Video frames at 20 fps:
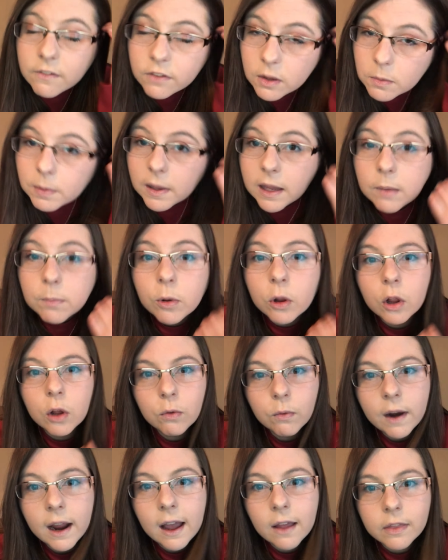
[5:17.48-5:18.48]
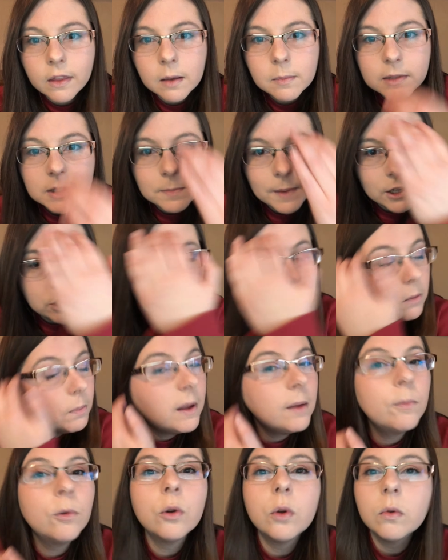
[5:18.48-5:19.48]
of the people around them, especially
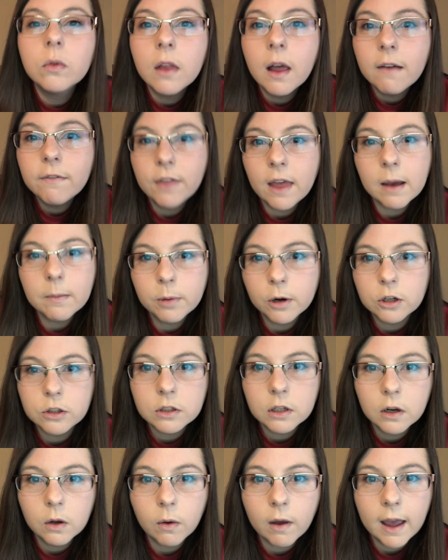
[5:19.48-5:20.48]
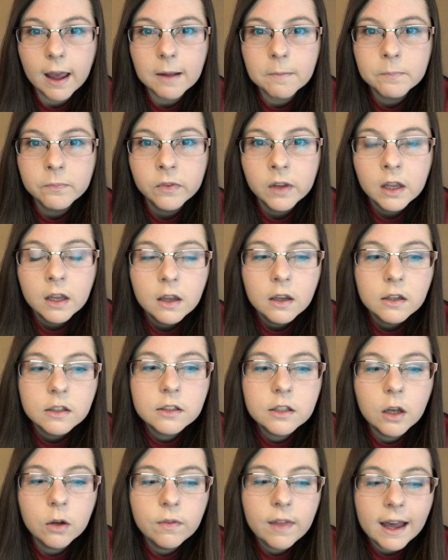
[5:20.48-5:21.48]
people who love that person, okay?
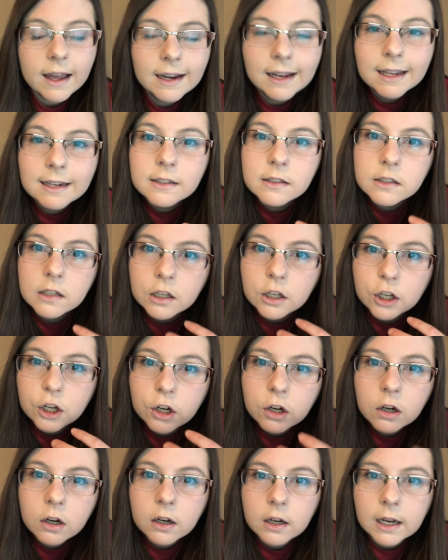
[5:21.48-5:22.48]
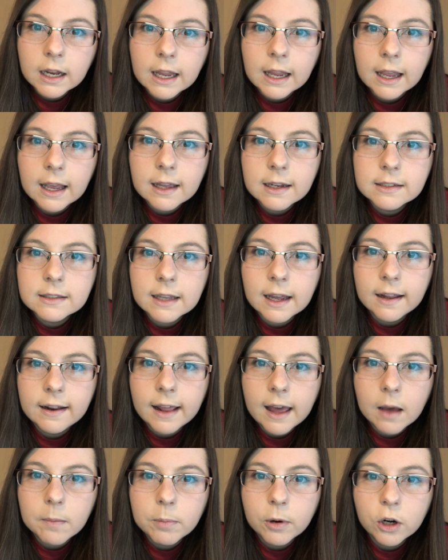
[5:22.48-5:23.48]
So that insecurity inside
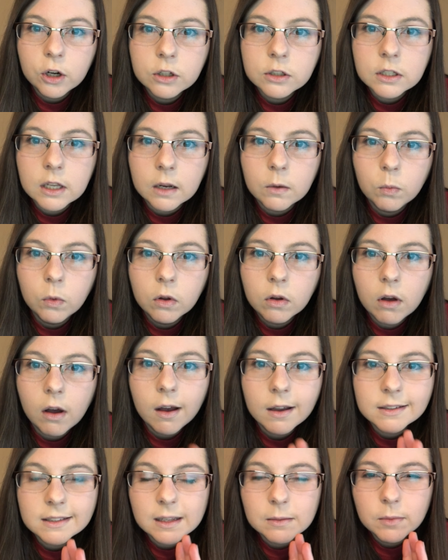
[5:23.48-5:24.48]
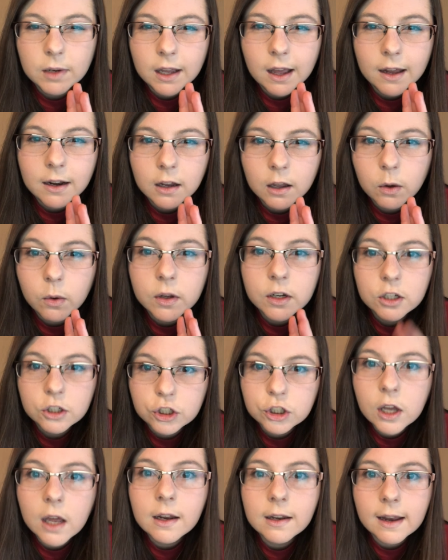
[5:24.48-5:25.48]
that person will cause them to kind of go into
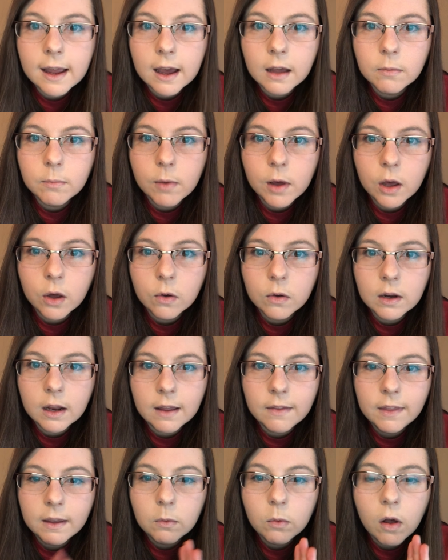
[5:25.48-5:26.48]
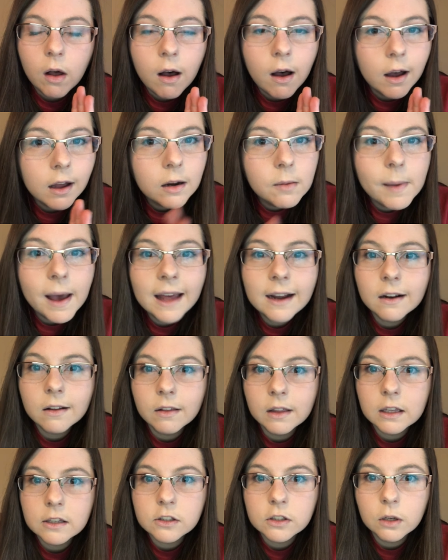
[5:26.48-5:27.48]
shutdown mode and they will
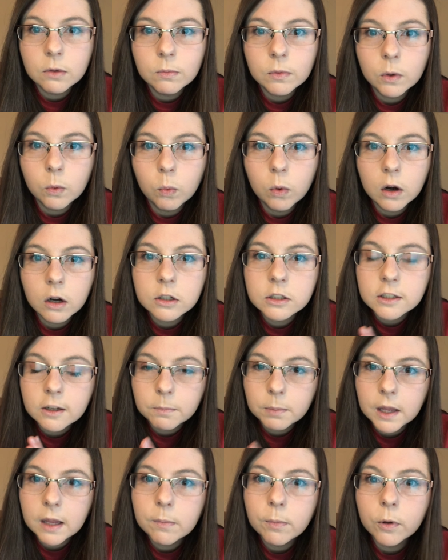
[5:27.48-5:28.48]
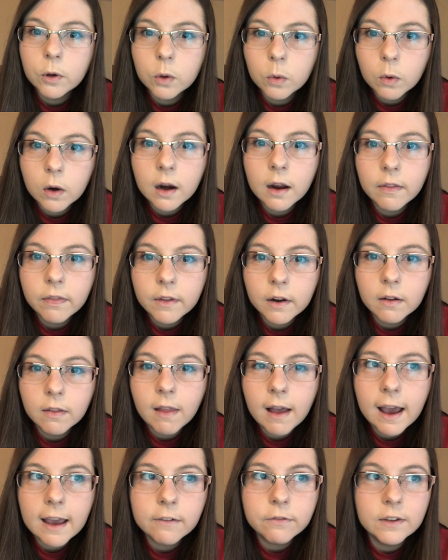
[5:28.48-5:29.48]
automatically assume the worst of people who are in their
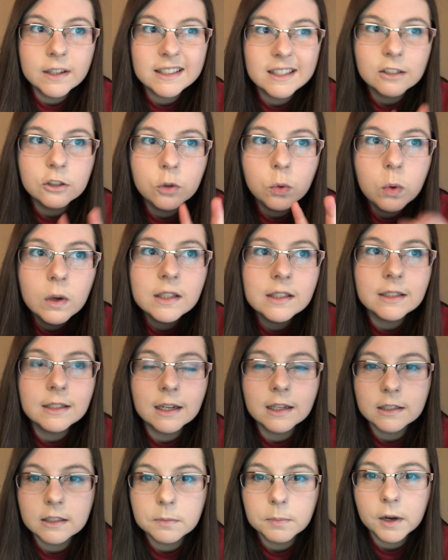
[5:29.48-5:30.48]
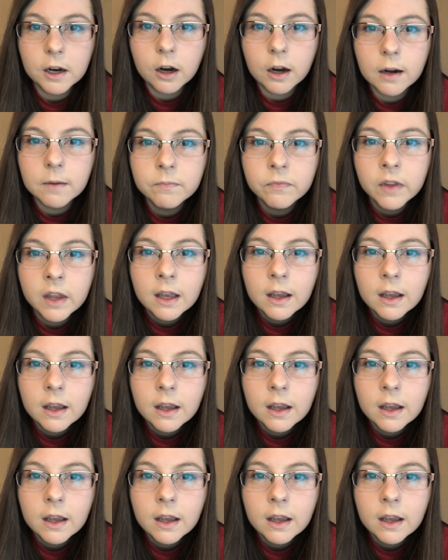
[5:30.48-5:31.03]
life. It's a twisting spirit.